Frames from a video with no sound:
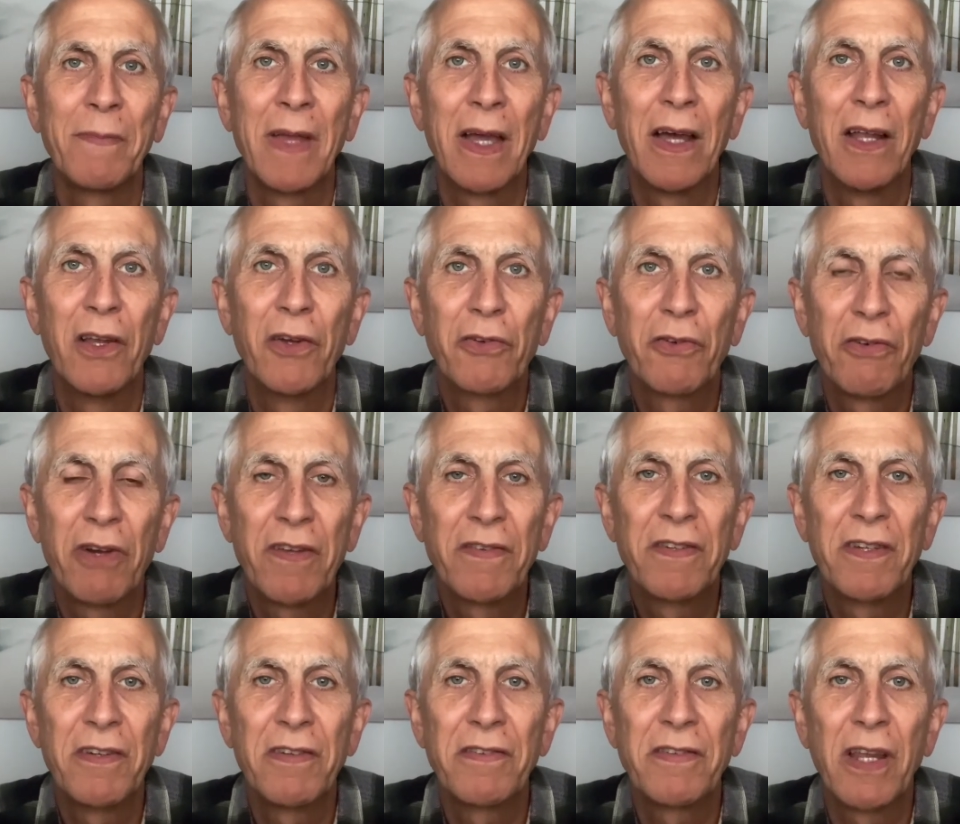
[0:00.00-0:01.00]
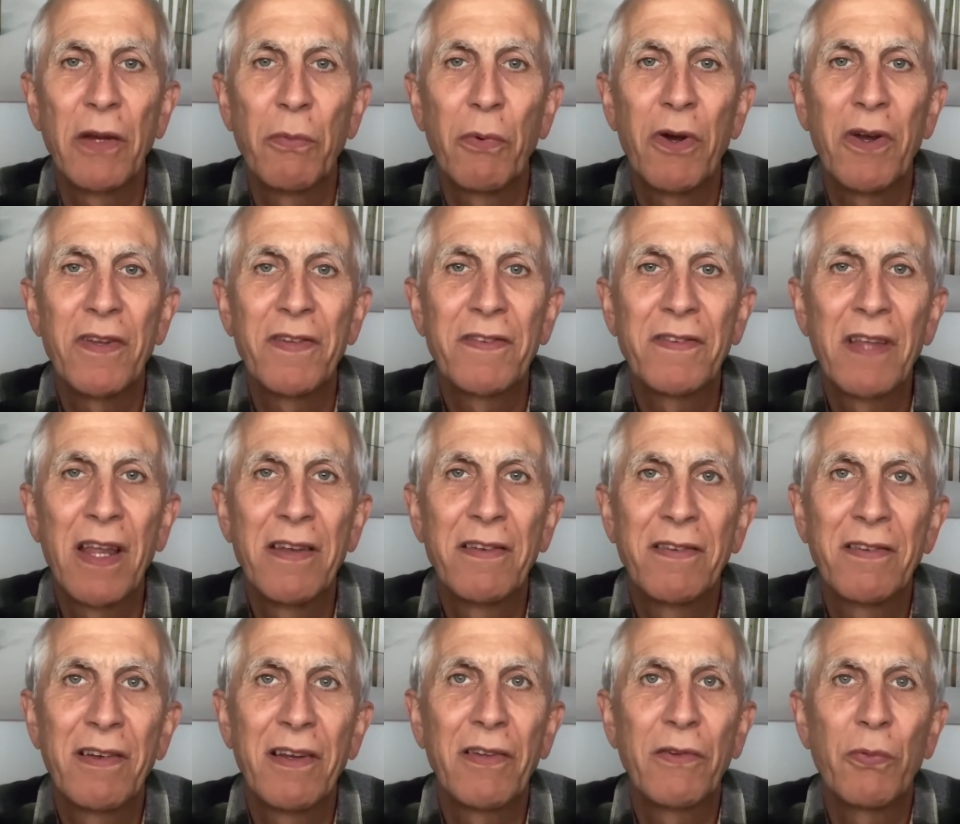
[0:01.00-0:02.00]
A local resident said, "What a
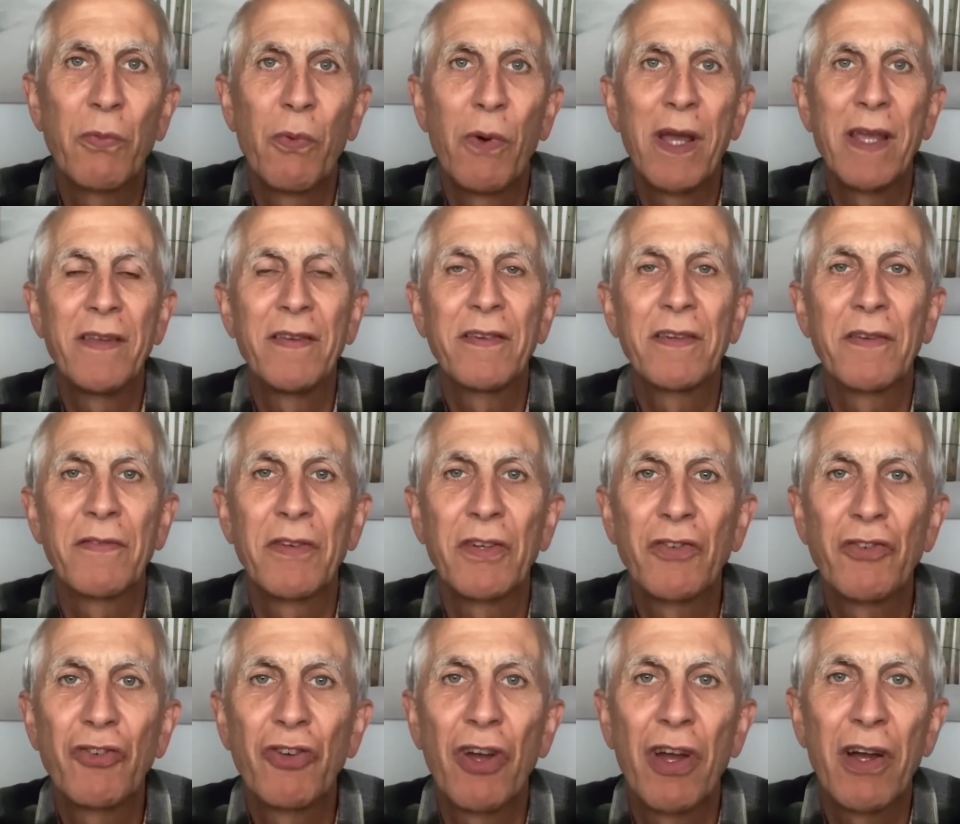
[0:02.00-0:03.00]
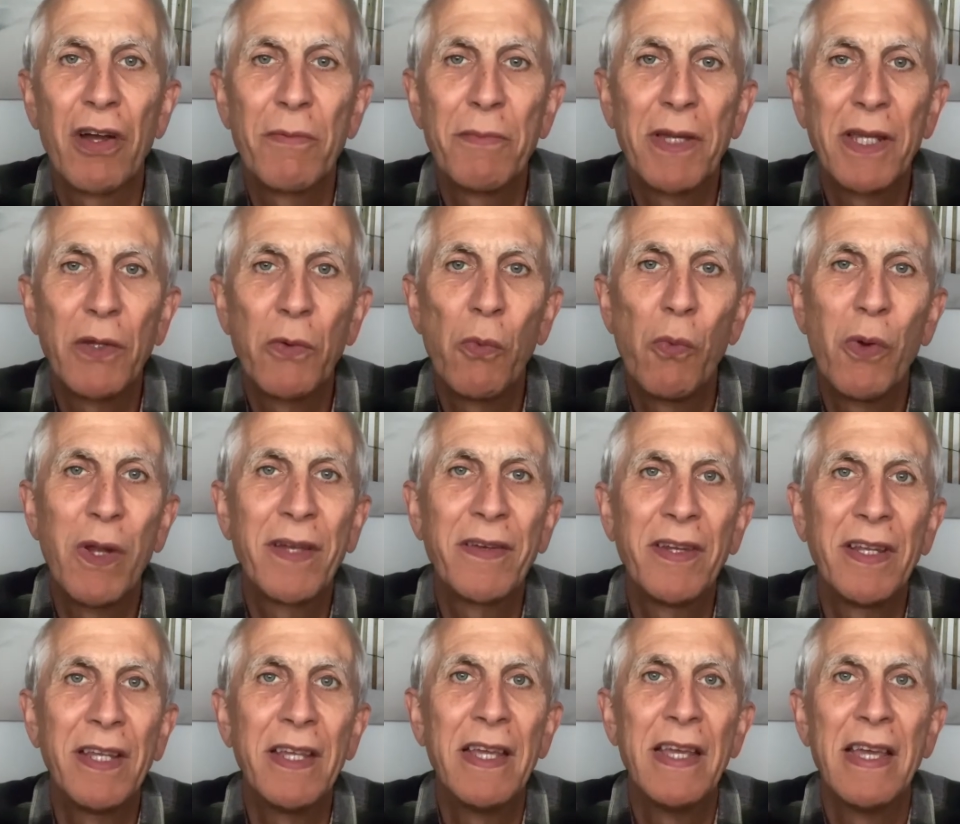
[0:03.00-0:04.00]
senseless waste of a charming,
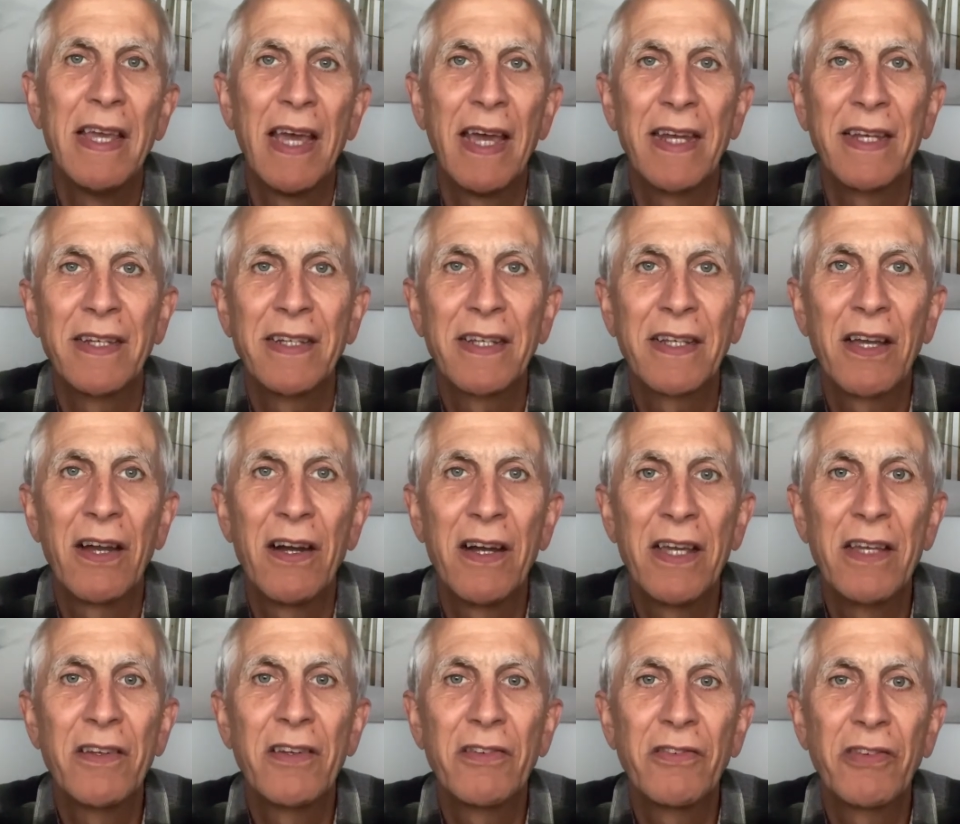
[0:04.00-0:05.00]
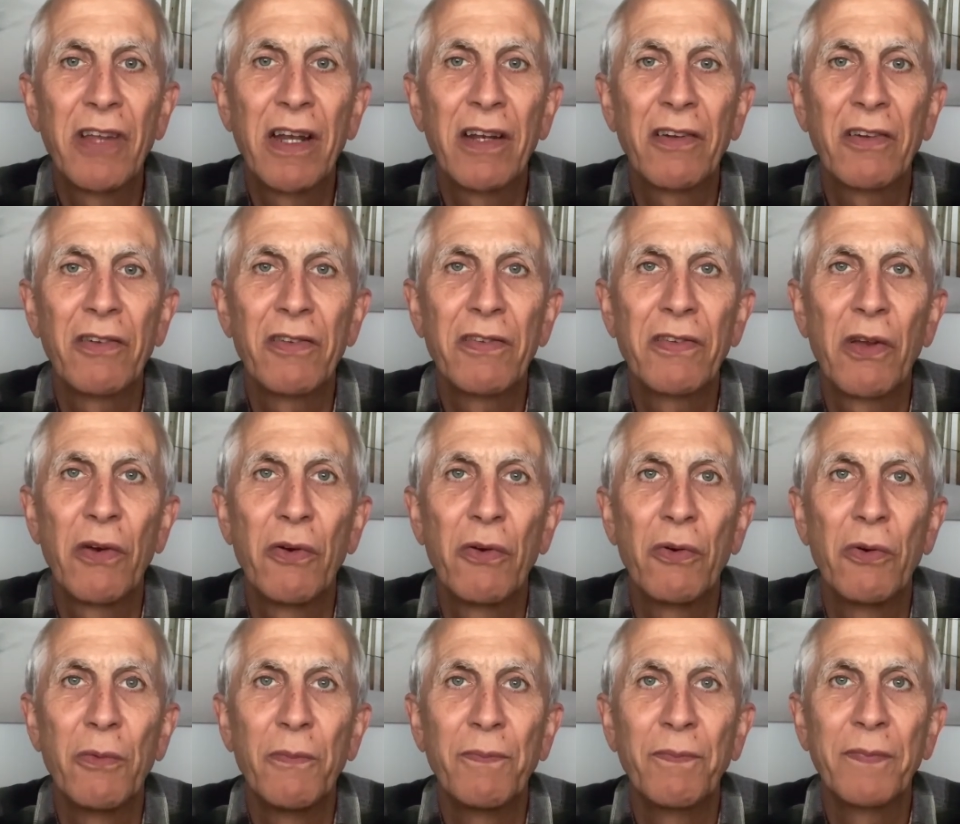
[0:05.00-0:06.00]
witty and kind and gentle
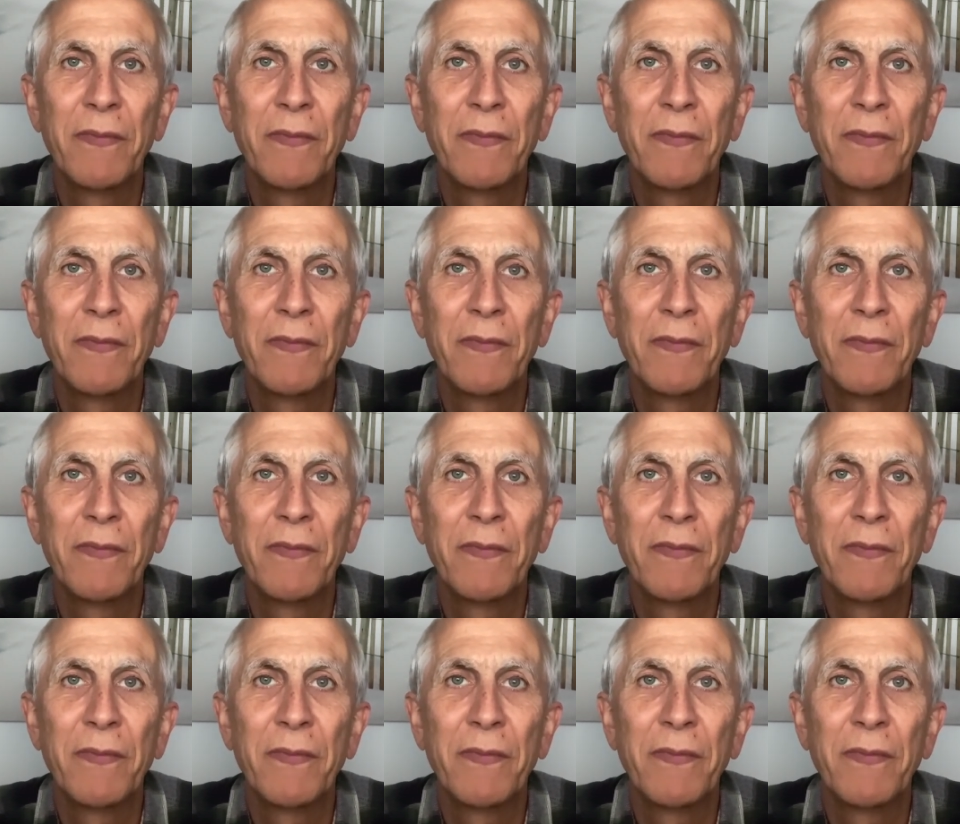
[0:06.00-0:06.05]
soul."